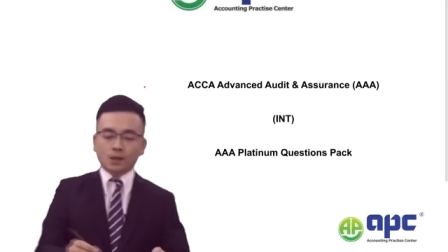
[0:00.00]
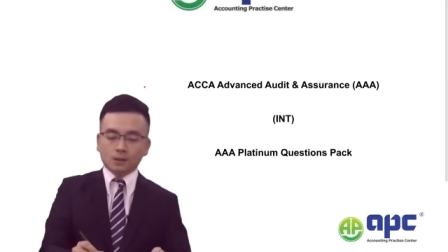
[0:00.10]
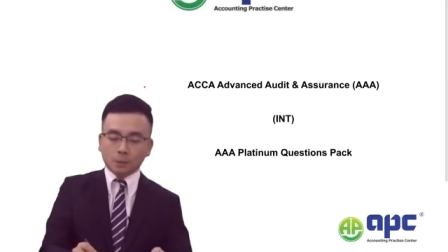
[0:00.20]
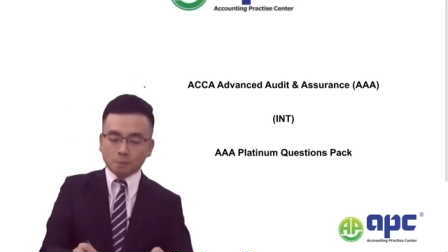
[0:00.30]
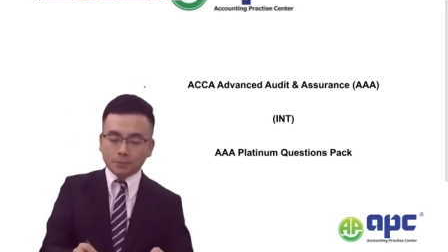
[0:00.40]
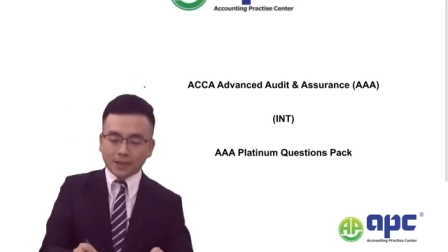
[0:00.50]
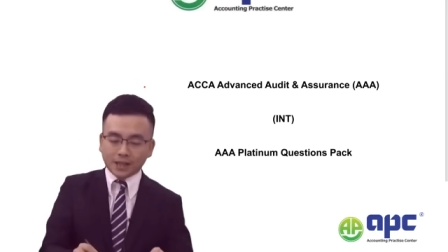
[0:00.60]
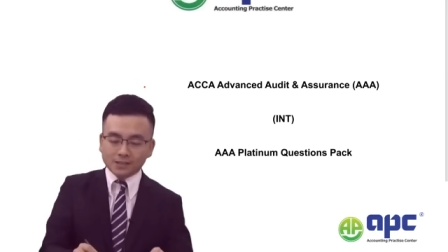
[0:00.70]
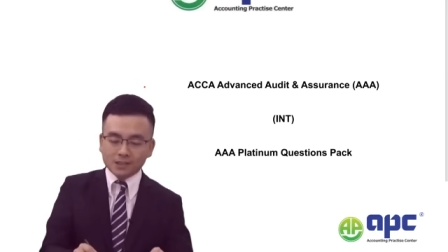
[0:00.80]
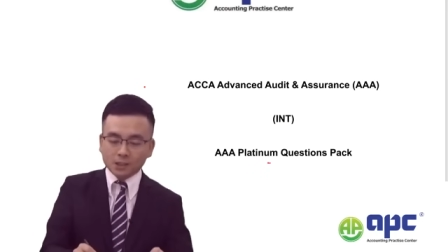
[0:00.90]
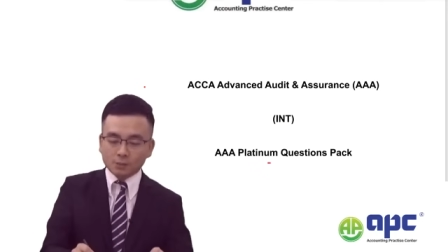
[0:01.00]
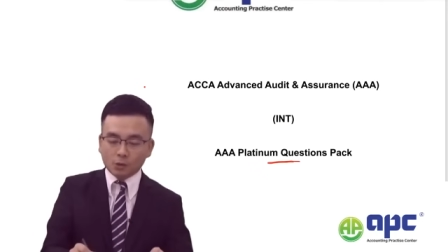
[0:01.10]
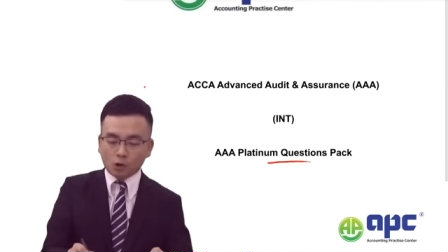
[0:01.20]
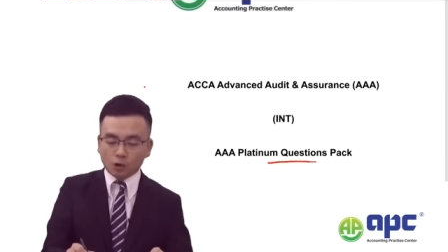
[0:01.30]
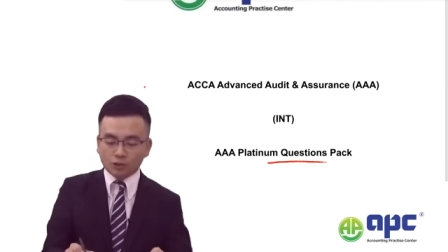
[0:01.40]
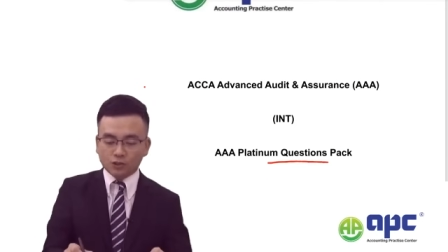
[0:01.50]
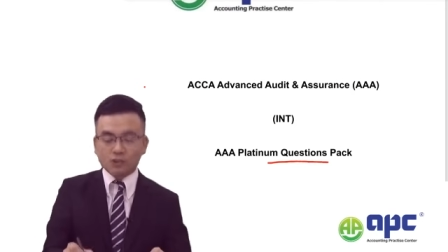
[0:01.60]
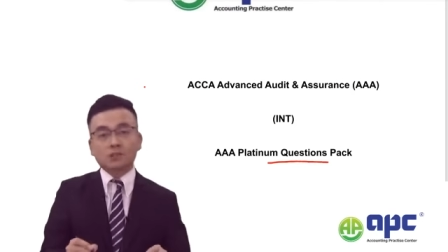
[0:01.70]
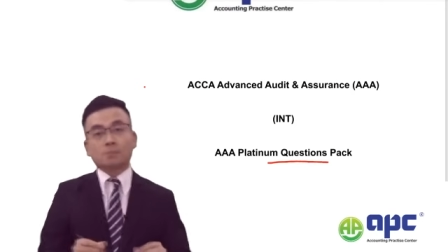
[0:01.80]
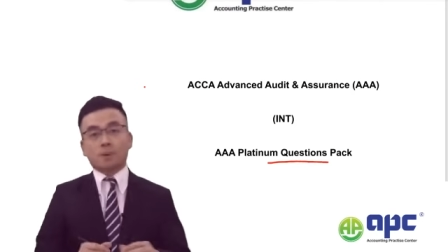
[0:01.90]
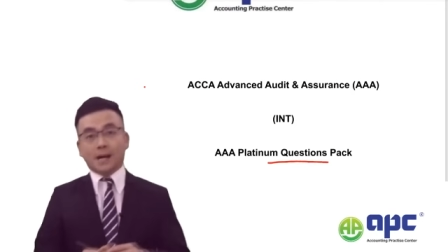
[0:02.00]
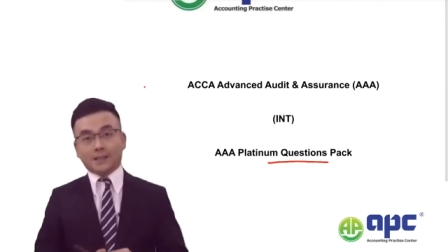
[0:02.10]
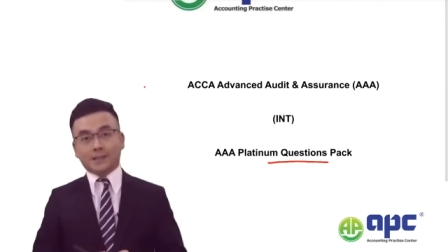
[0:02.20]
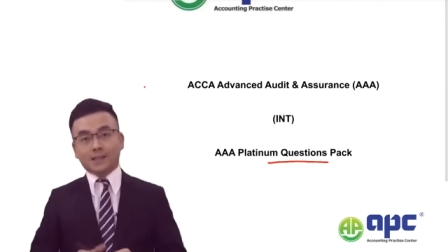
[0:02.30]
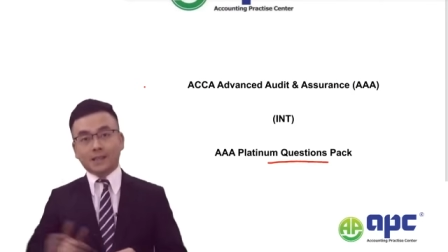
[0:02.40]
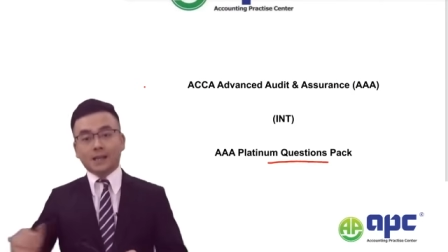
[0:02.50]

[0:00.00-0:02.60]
the Platinum Questions Pack.